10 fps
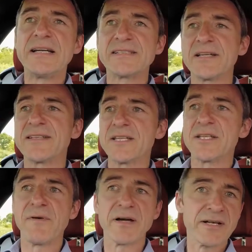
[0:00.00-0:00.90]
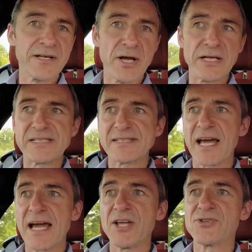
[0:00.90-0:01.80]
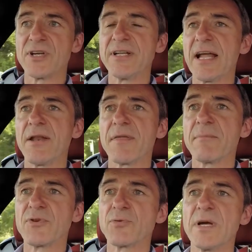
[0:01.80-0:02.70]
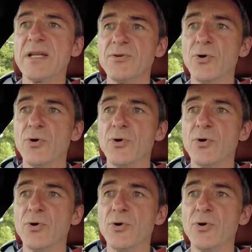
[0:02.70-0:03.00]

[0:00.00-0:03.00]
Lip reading: is identified at an early stage, and anything between